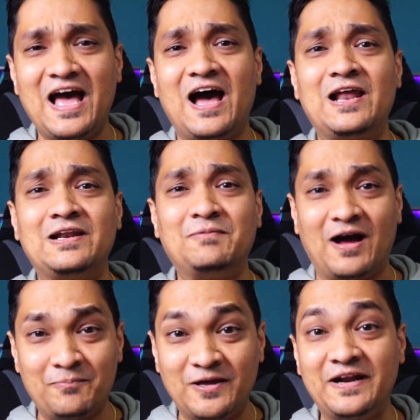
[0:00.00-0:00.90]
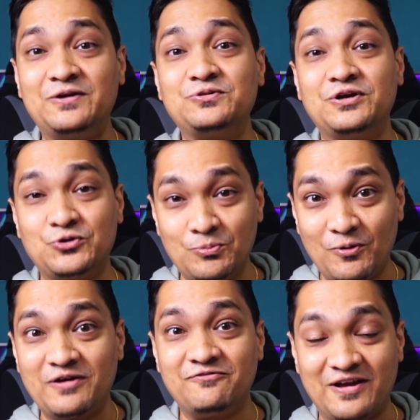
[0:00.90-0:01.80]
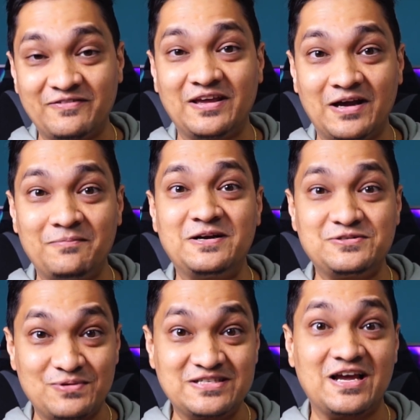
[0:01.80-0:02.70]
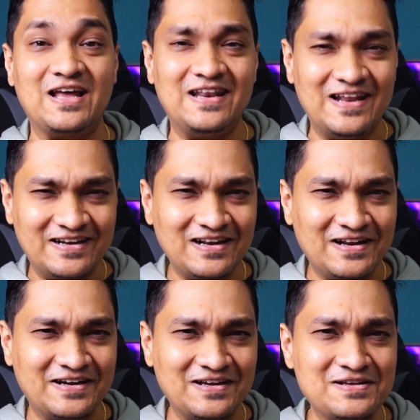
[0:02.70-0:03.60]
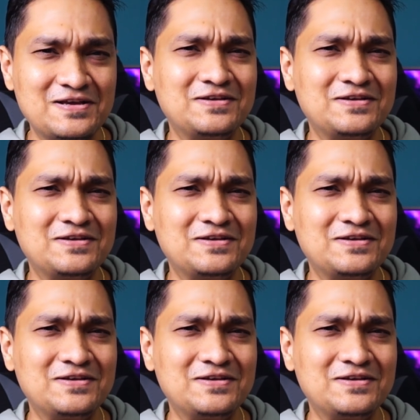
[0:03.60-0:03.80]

I'll upgrade to the 2.5 gigabit switch a little later,